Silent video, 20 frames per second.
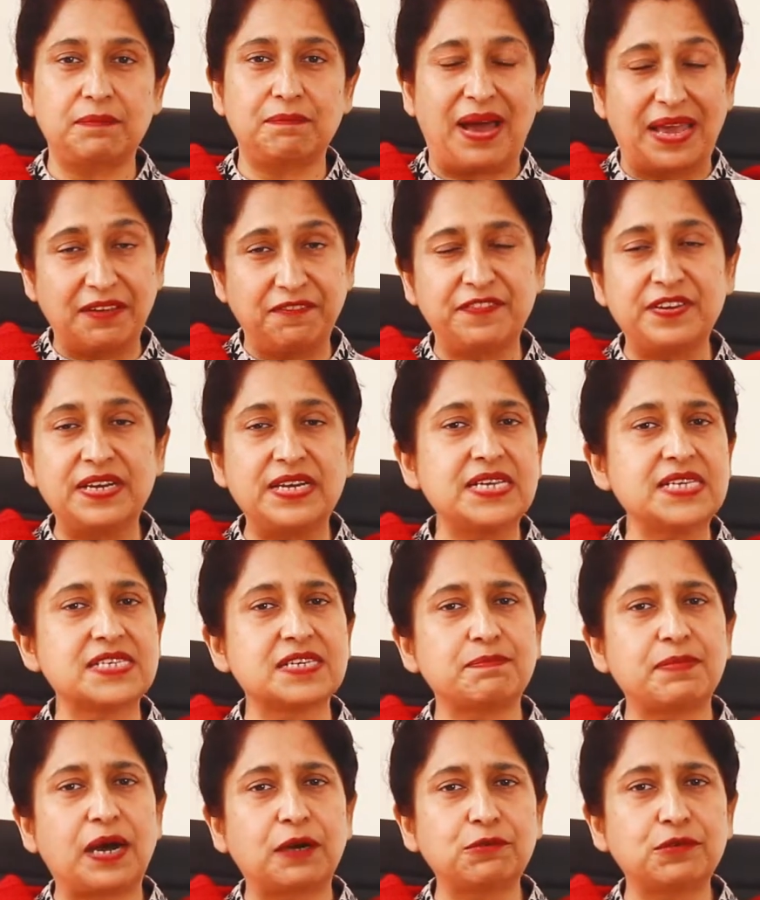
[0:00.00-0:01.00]
my feelings
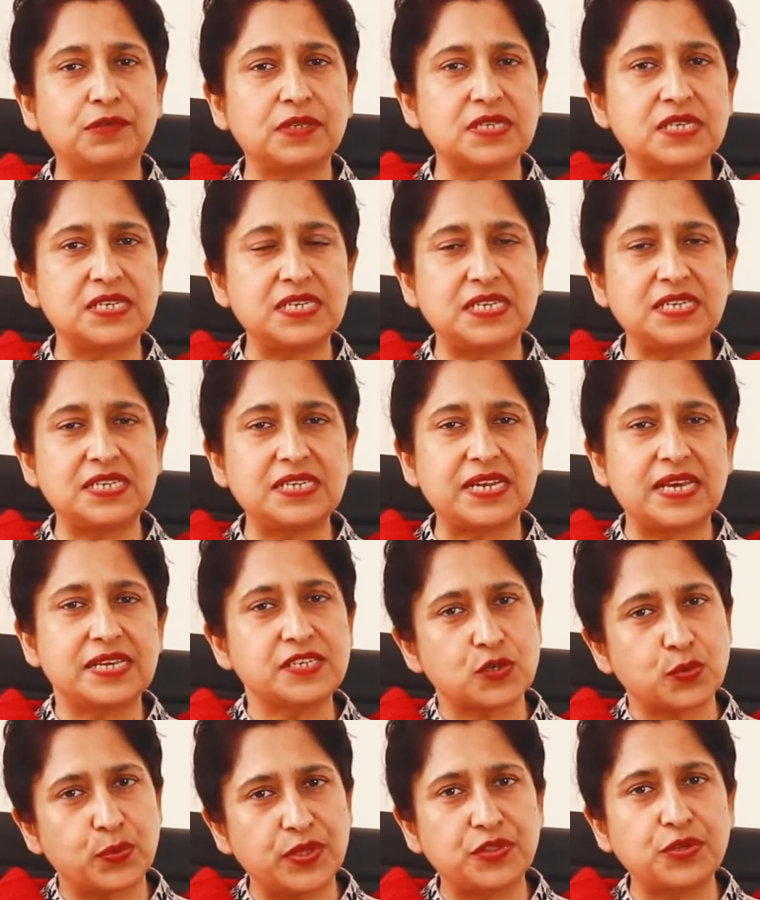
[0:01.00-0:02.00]
about the CT
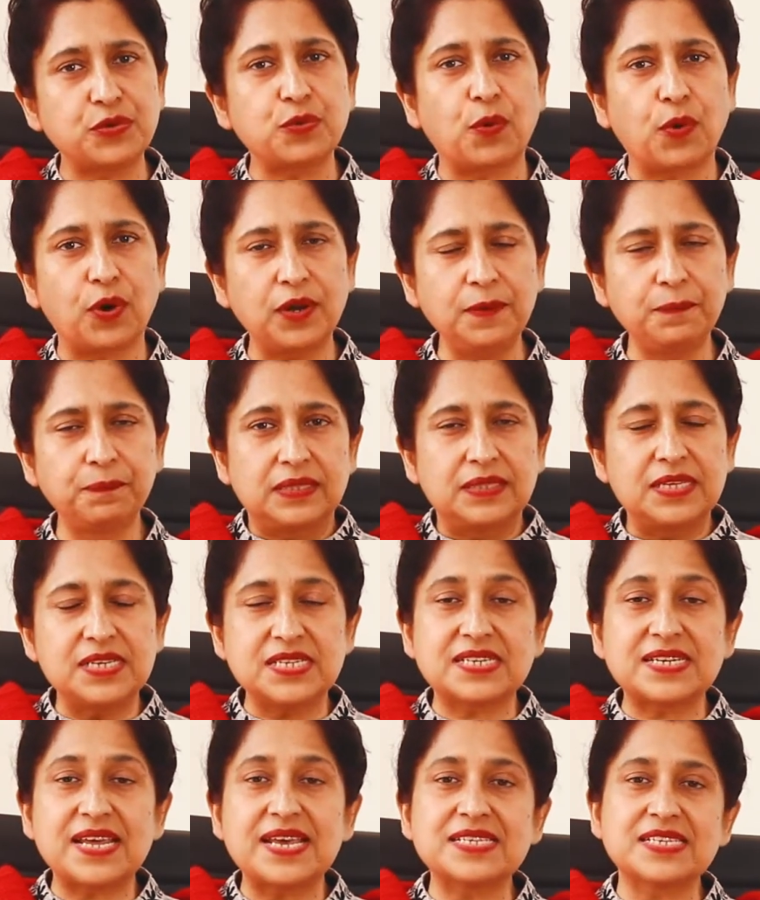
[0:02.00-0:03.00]
test with you all.
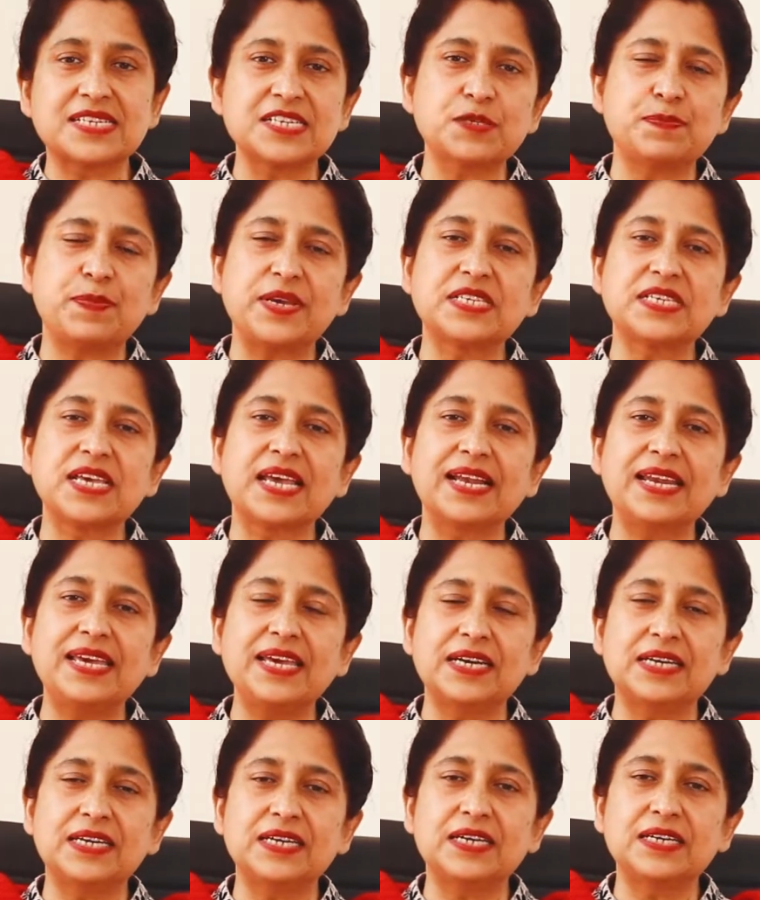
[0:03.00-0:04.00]
This test is
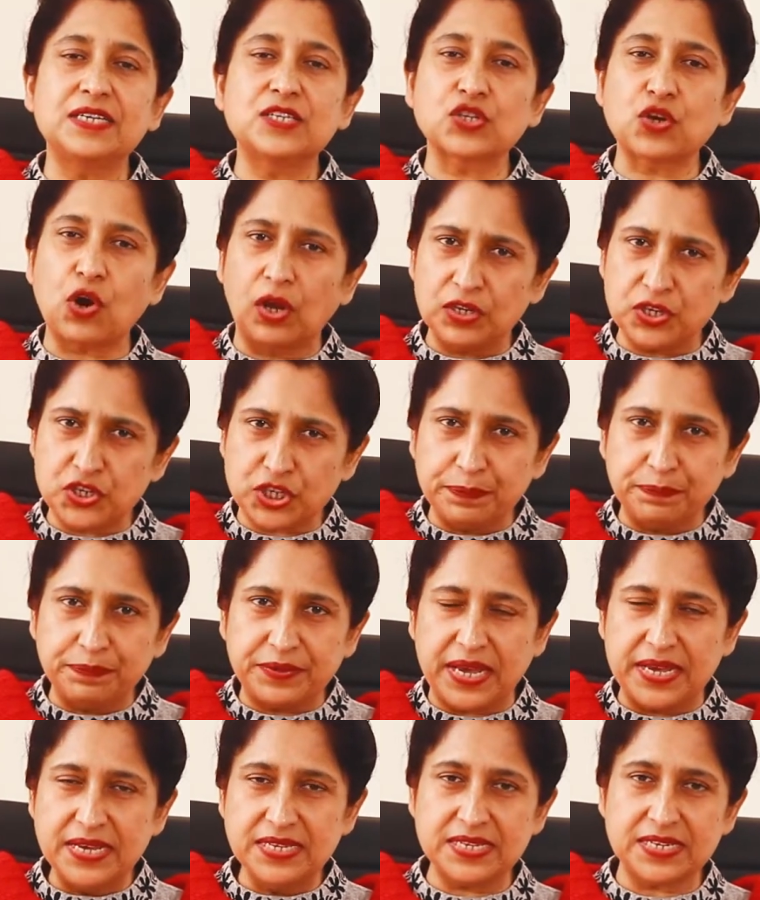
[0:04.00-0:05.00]
basically a scholarship
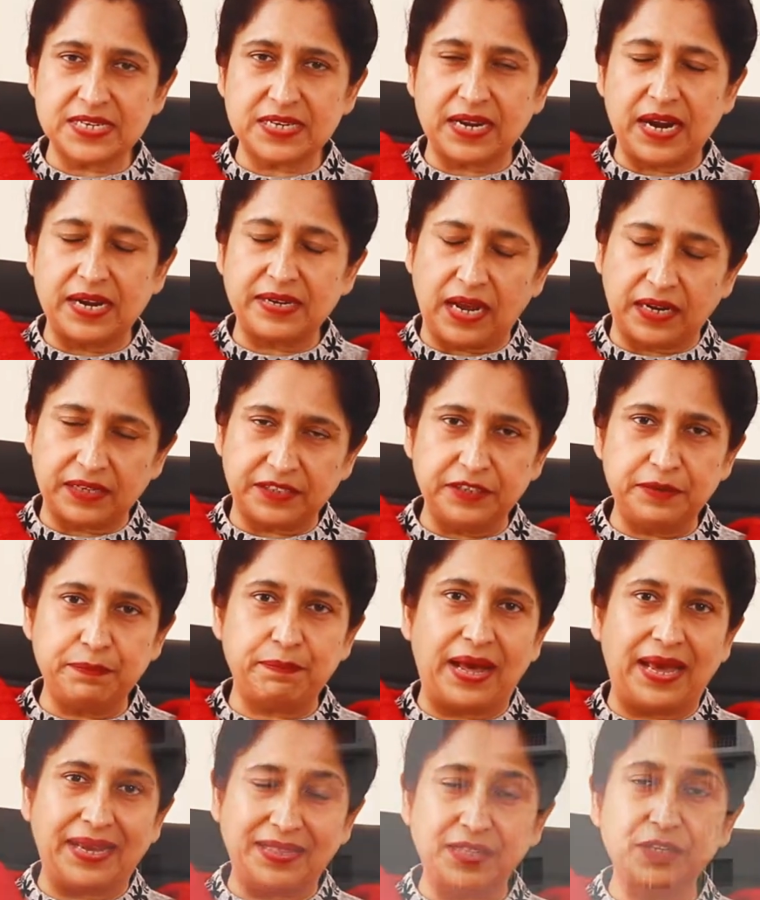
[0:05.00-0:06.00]
test conducted
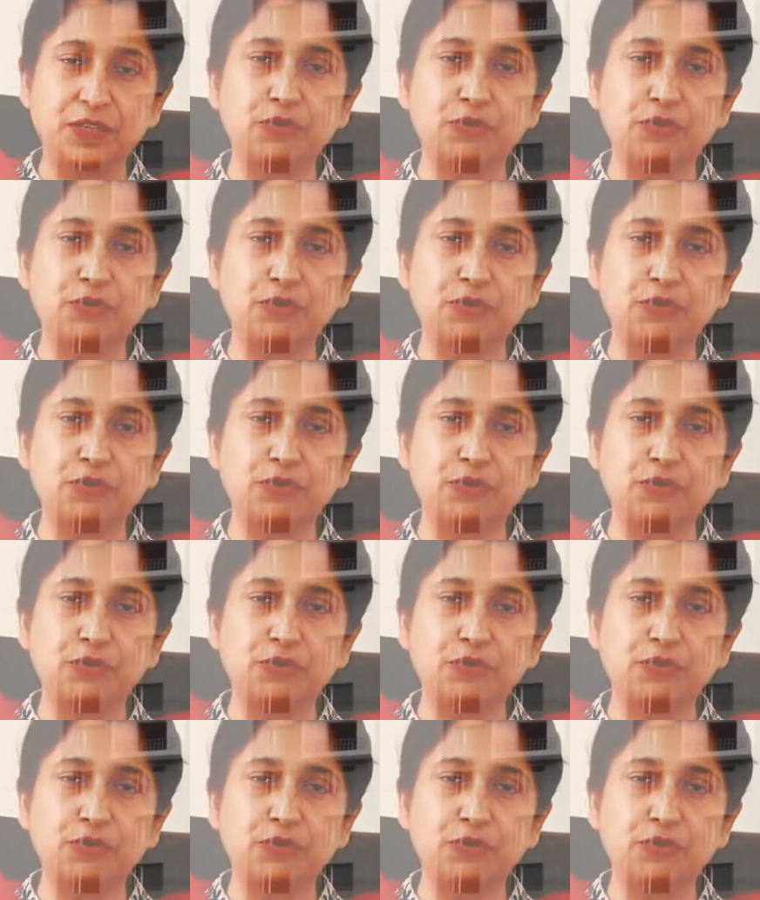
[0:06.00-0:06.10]
by the